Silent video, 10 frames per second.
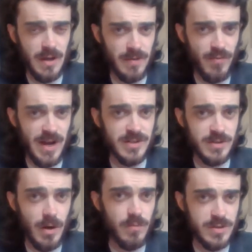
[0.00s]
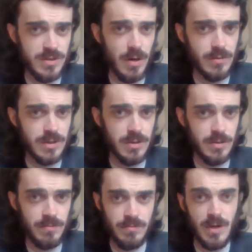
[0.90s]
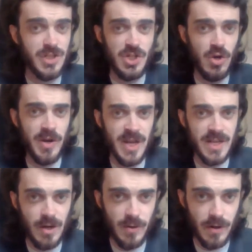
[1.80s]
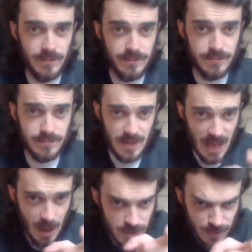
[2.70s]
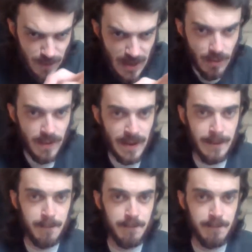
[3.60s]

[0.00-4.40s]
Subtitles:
the Rangers home was sold to a Chinese owner? How would you feel on that?